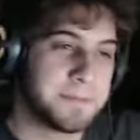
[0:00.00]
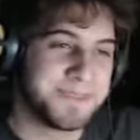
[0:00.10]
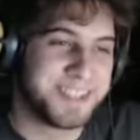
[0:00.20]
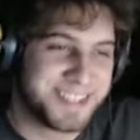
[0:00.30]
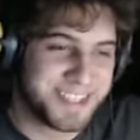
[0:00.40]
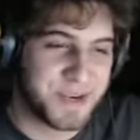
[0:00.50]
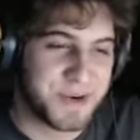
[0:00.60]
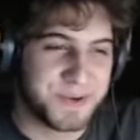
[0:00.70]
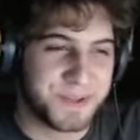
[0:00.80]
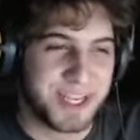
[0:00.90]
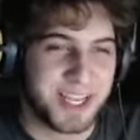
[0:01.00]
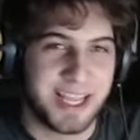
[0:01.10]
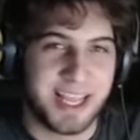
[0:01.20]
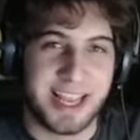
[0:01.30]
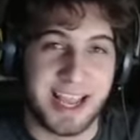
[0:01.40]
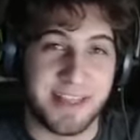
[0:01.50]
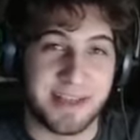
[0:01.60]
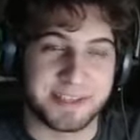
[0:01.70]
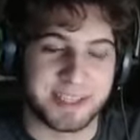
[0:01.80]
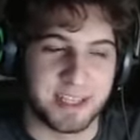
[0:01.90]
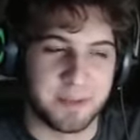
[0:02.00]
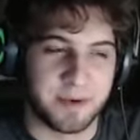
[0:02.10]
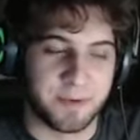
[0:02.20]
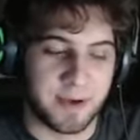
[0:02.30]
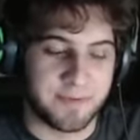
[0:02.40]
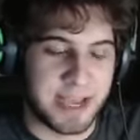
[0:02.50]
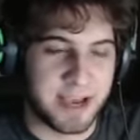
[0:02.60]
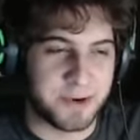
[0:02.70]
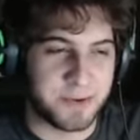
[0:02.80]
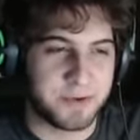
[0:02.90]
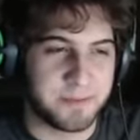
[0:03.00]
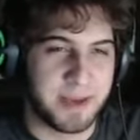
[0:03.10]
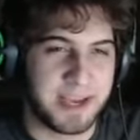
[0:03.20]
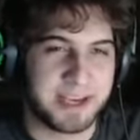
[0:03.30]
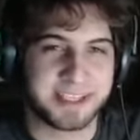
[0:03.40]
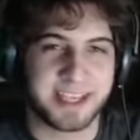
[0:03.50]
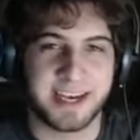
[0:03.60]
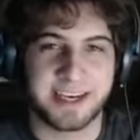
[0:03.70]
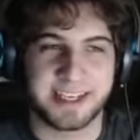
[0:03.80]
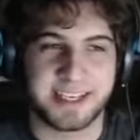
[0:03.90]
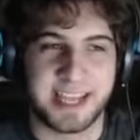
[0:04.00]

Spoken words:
So, yeah, that was a little bit rough. Now, Mike decided to take my